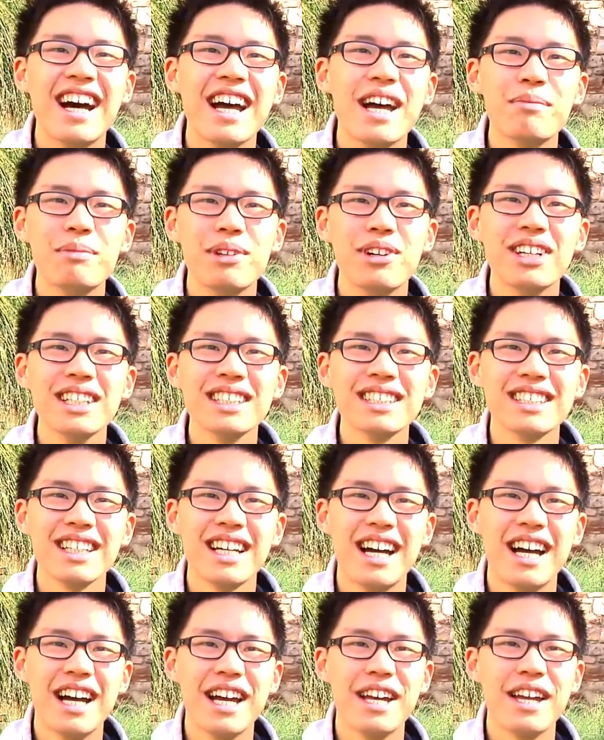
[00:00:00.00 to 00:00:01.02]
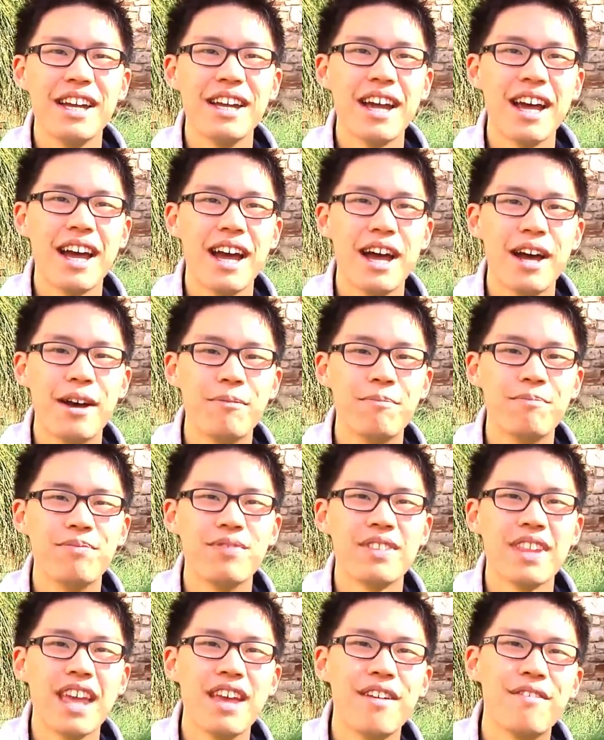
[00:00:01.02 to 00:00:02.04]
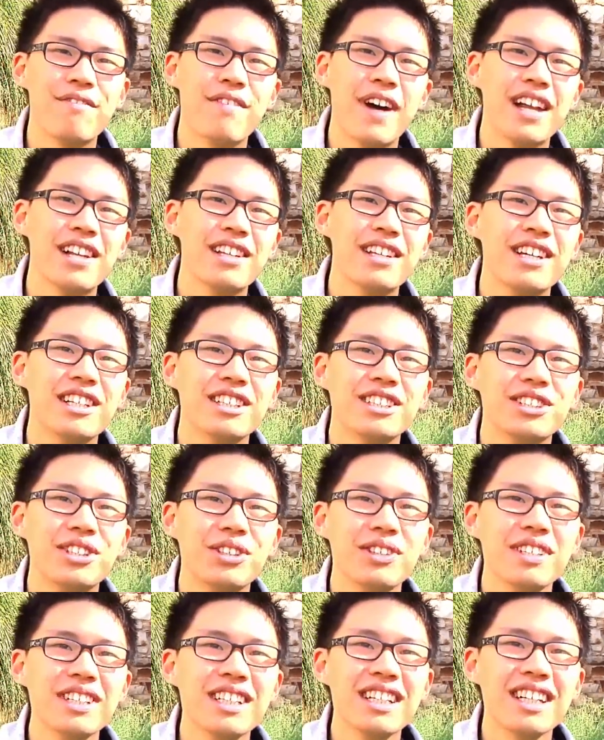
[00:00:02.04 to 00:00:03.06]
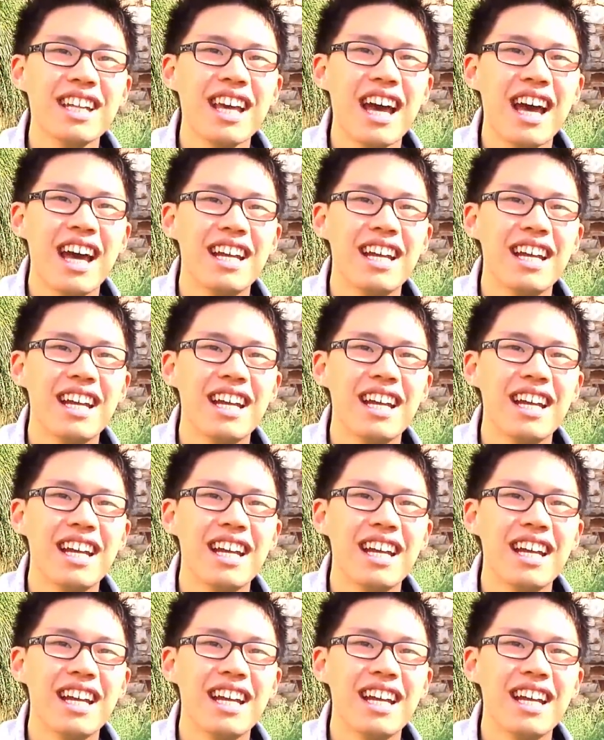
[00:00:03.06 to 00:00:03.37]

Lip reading: Hi, I'm Lewis. I am a final year student,